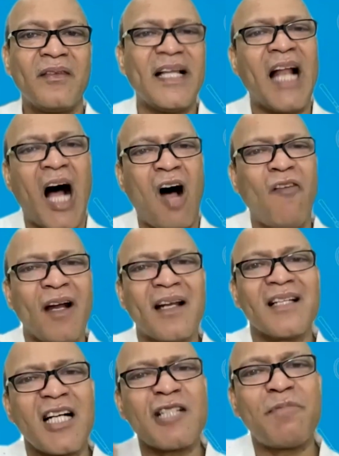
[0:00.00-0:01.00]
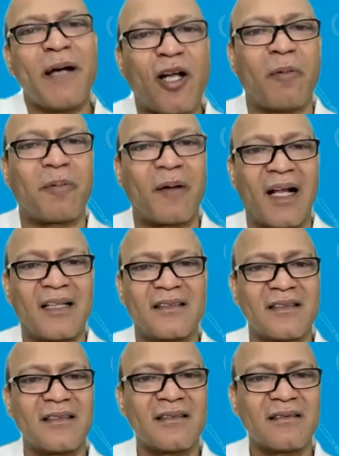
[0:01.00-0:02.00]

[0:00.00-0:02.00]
Then how will results be top class?